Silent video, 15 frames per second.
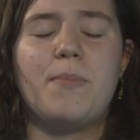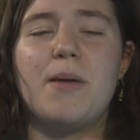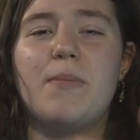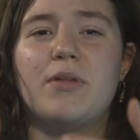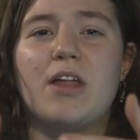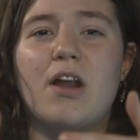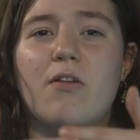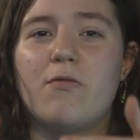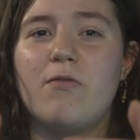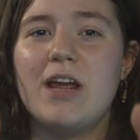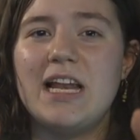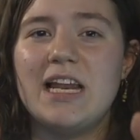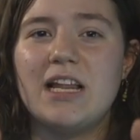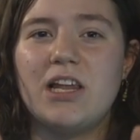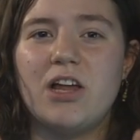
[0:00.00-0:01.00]
people that are
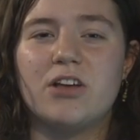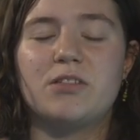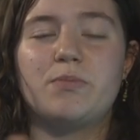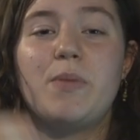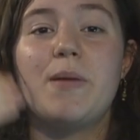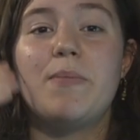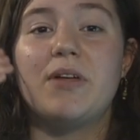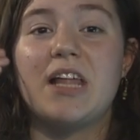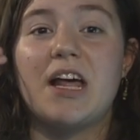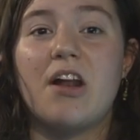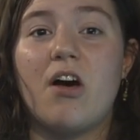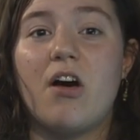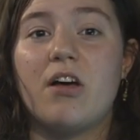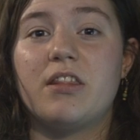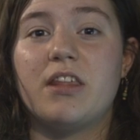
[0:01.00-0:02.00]
really close, people that
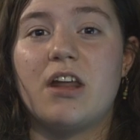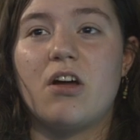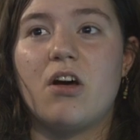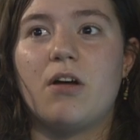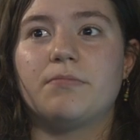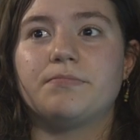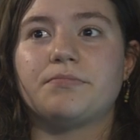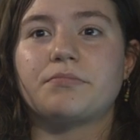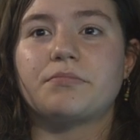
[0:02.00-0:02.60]
are that are